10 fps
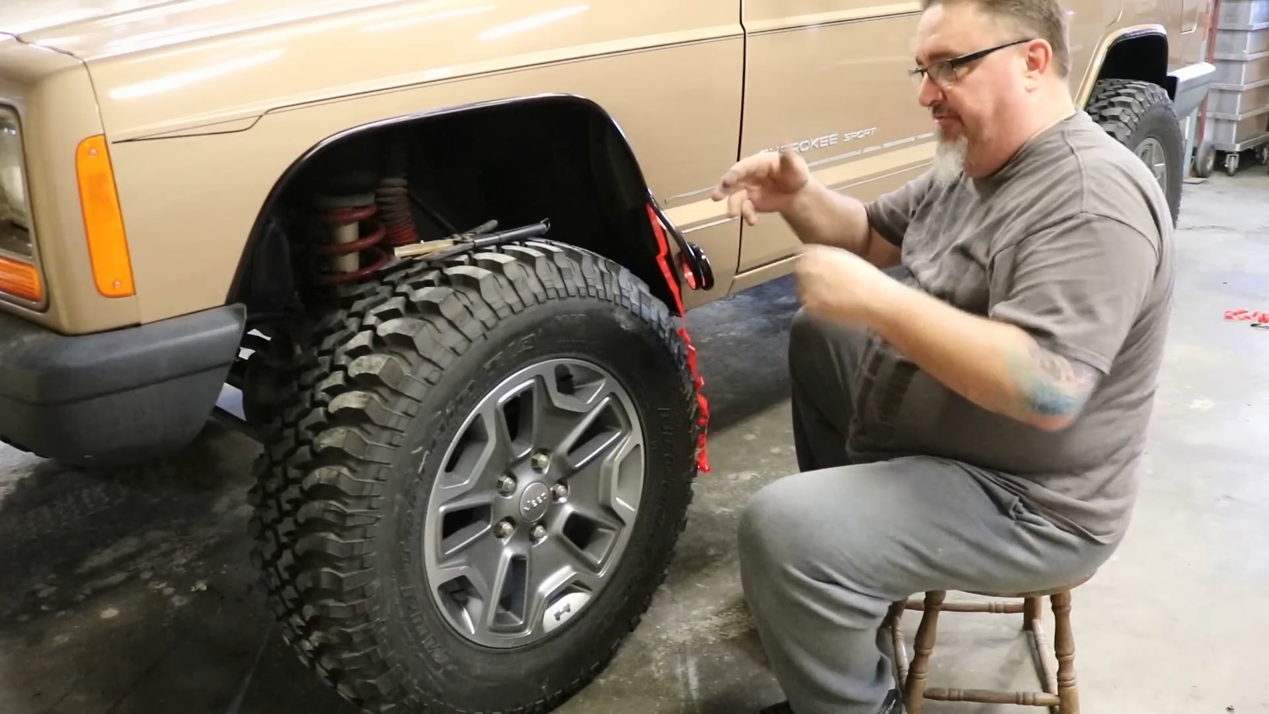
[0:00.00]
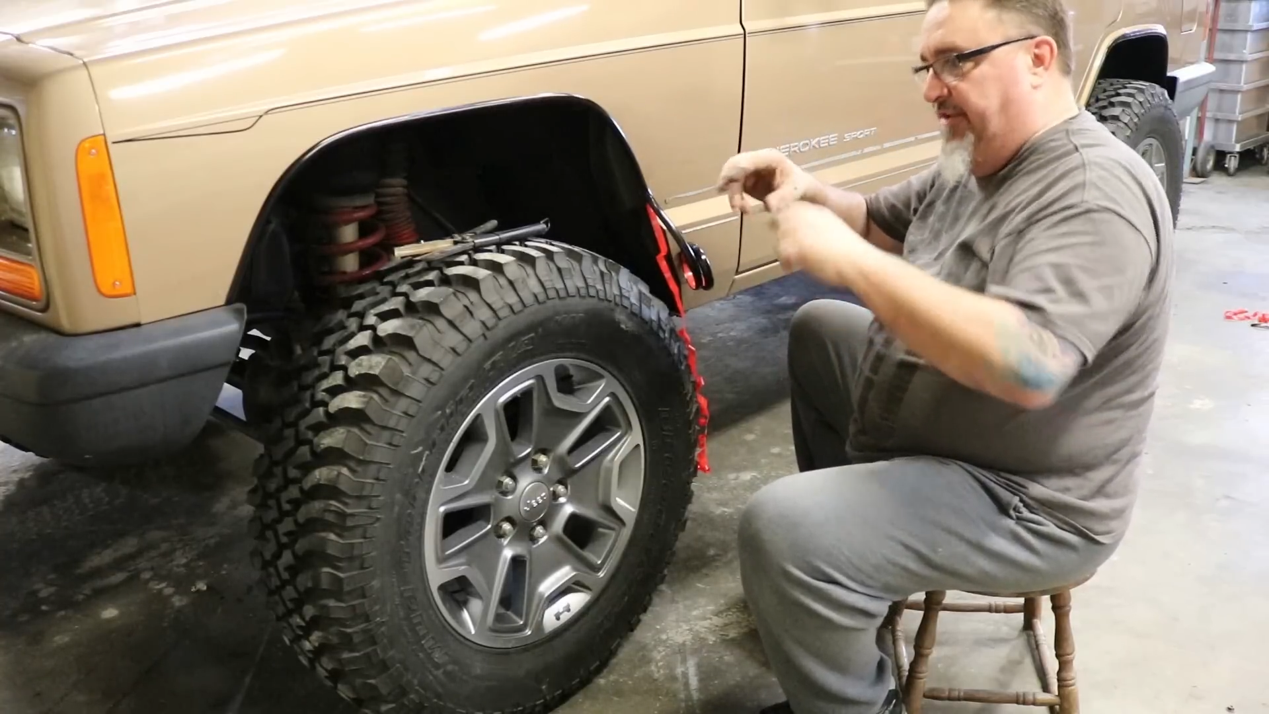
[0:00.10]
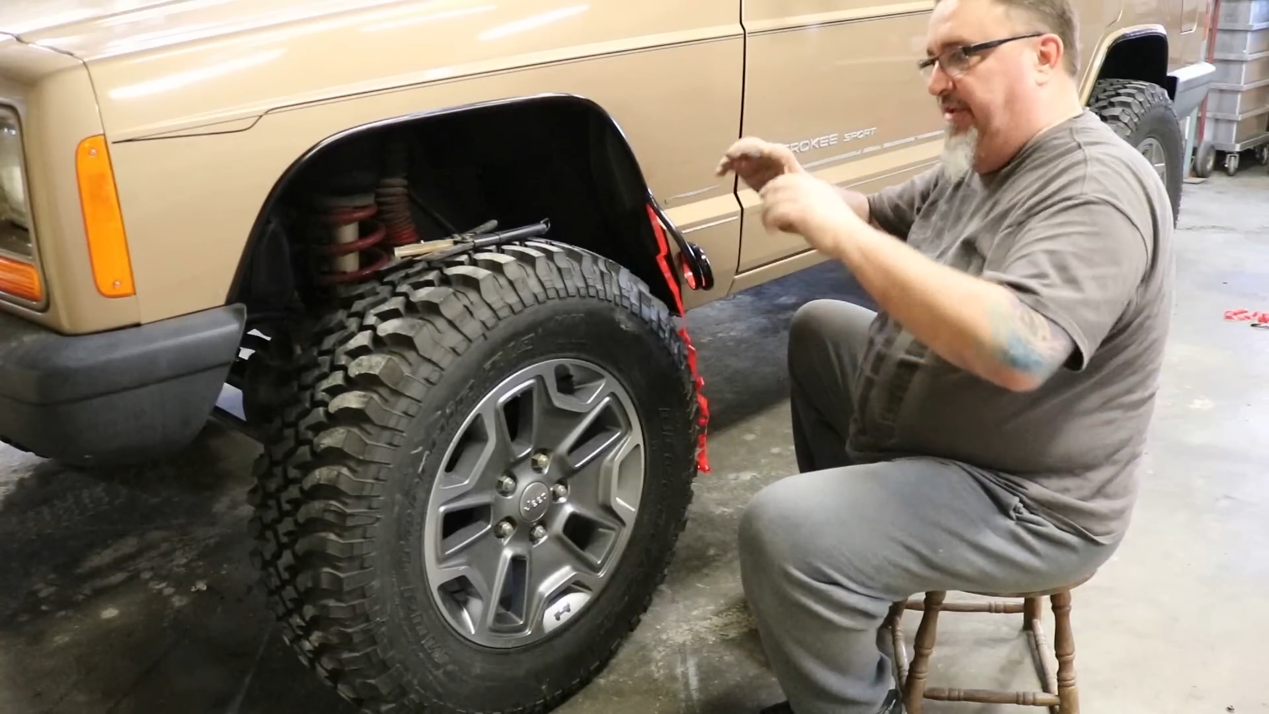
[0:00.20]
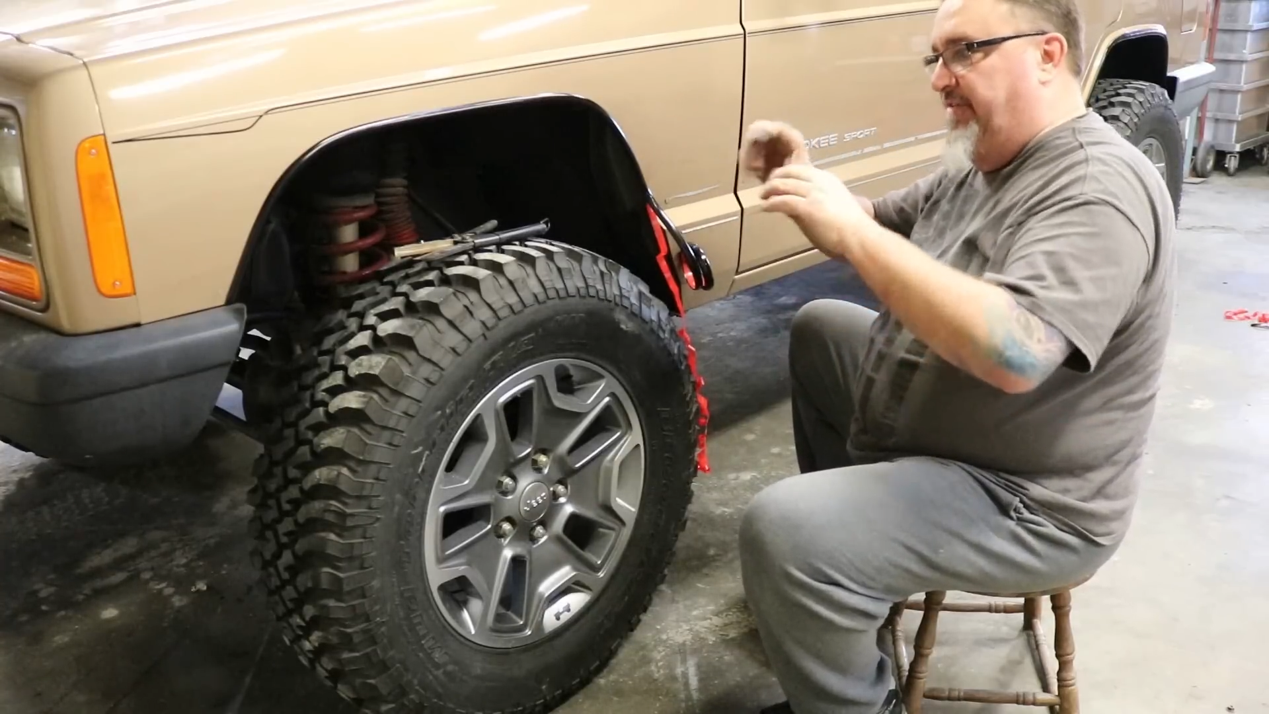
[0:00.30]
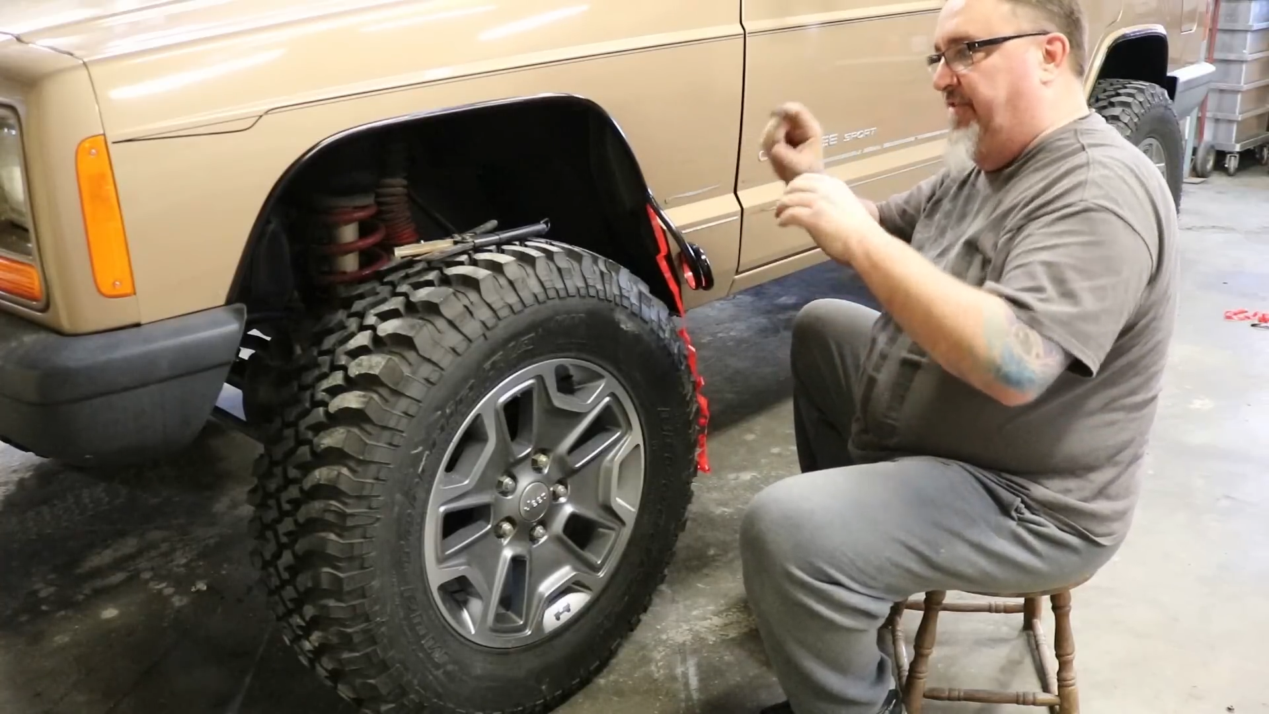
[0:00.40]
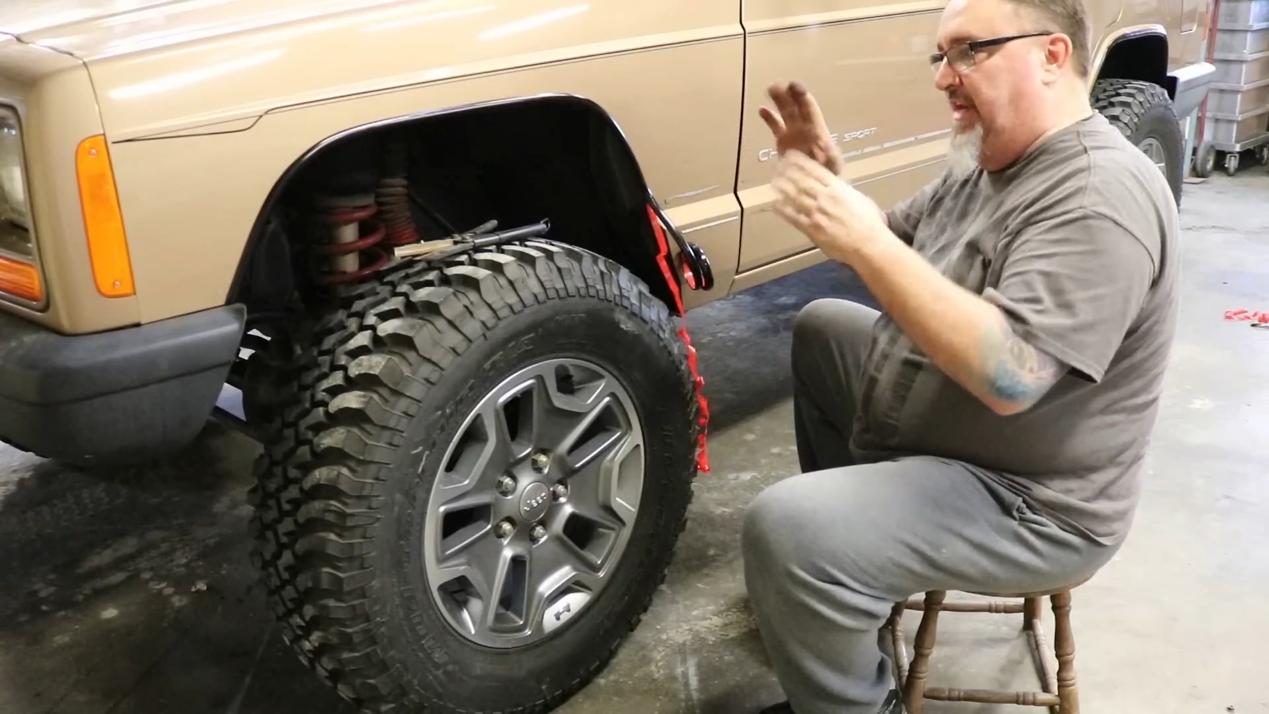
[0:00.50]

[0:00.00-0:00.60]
If